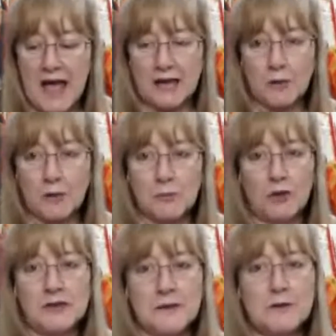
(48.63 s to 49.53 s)
and I'm
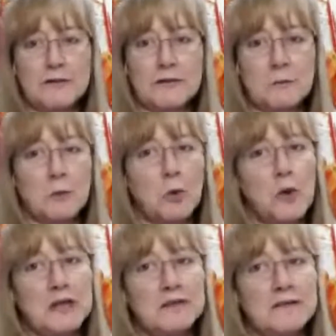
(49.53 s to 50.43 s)
going to give you
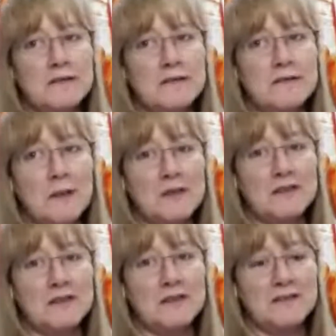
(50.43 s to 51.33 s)
some quick and snappy
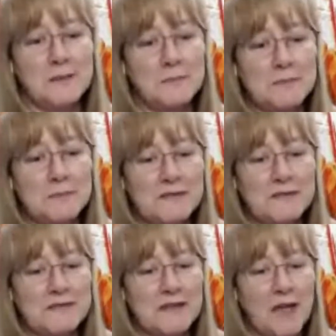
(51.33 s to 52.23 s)

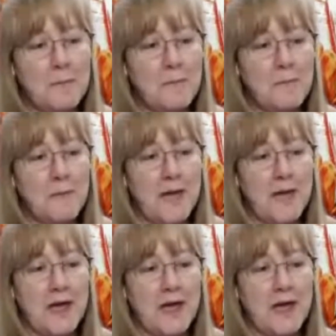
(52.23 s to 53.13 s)
tips
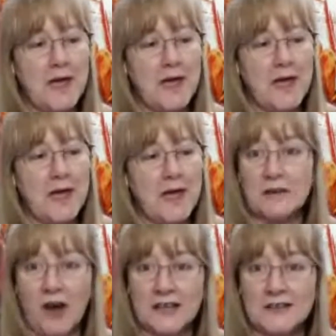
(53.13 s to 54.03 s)
about how to
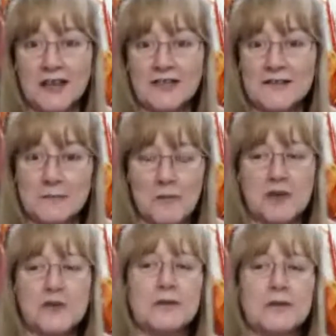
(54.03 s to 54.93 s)
find
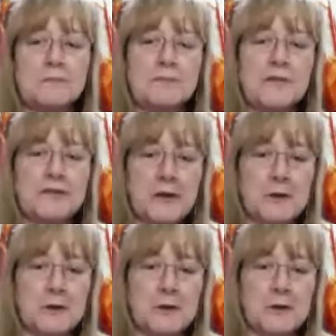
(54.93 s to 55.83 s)
this
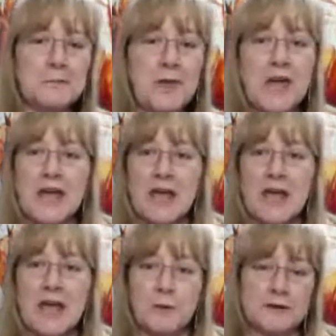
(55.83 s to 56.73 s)
information. So
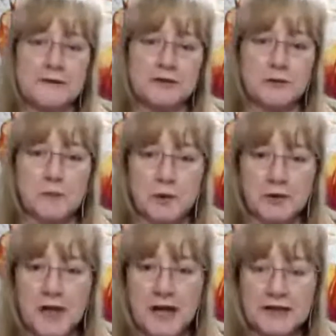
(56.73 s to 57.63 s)
if you're
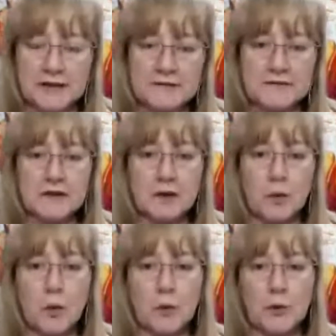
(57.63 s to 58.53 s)
listening to a
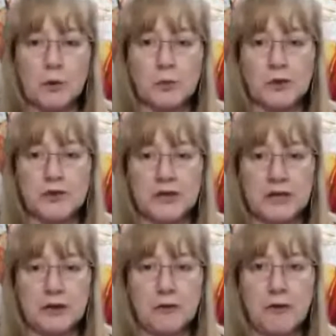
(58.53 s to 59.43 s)
podcast or you're
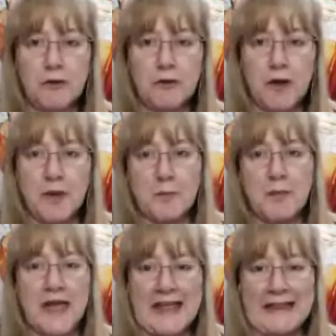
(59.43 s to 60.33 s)
watching, grab
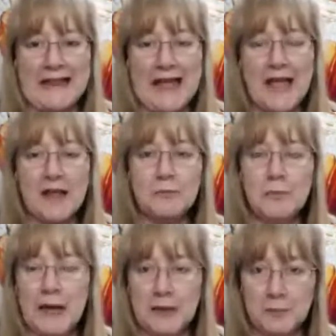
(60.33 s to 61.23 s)
a pen
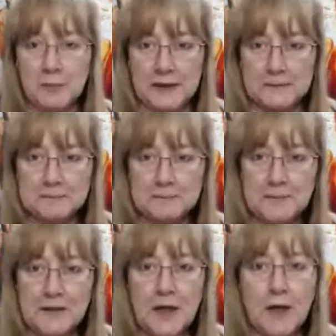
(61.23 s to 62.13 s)
and paper
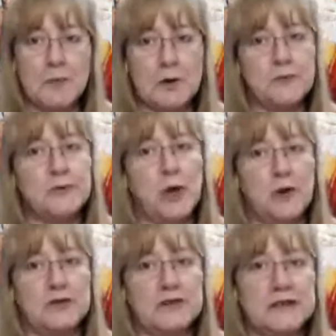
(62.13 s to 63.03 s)
because you're
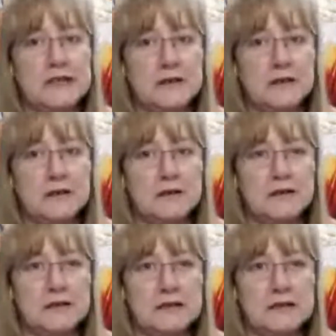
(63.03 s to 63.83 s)
going to need it.